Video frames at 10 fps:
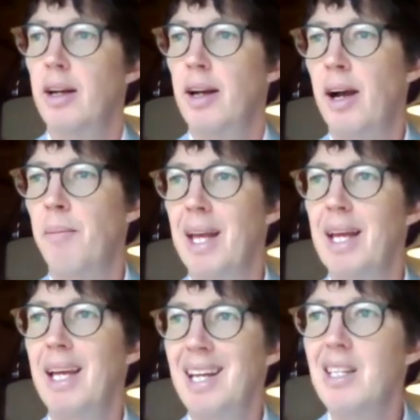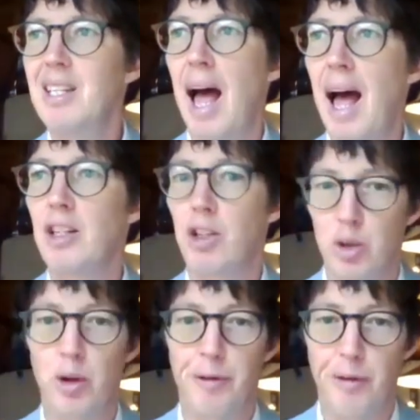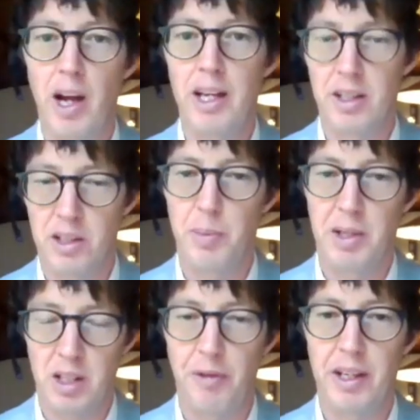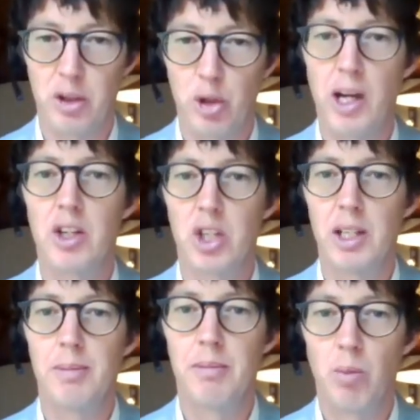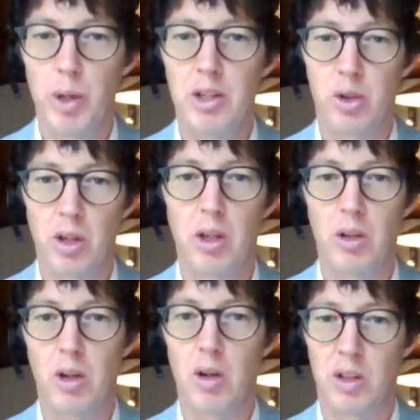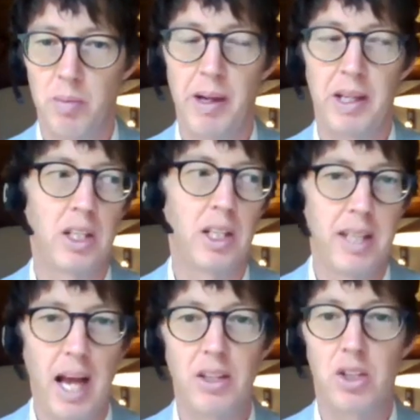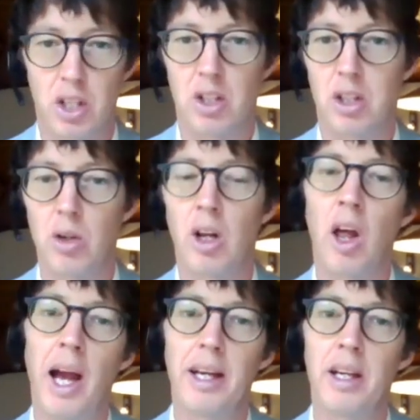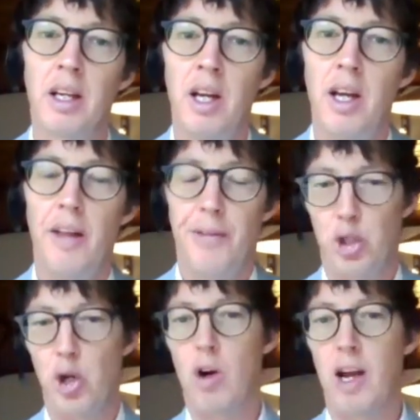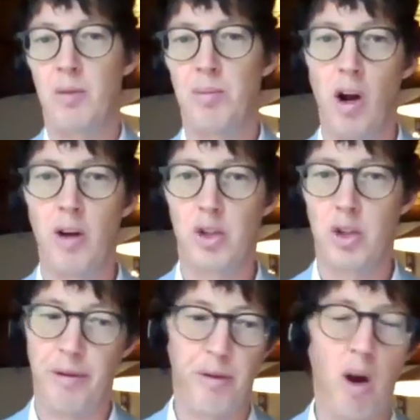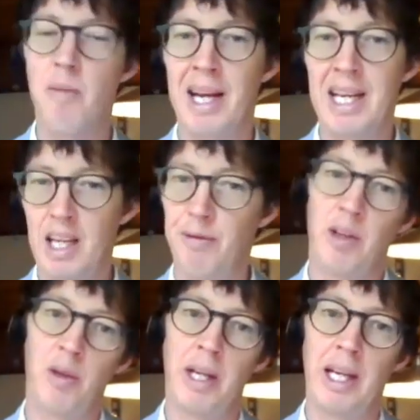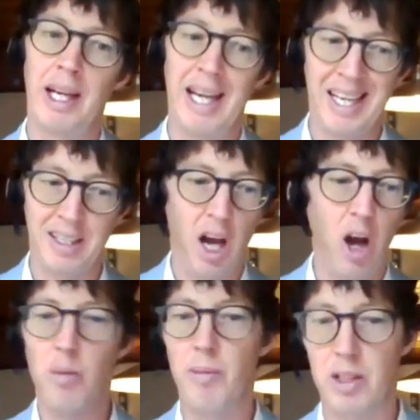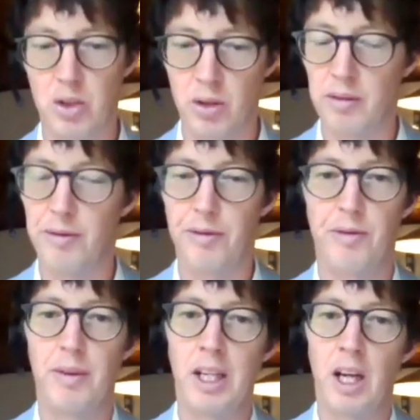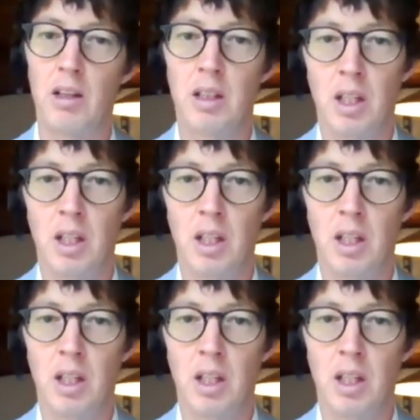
It is hard to sort of find the specific strategy when you sort of look across the budget. It does just look like the shotgun approach of throw money everywhere and hope that sort of, you know,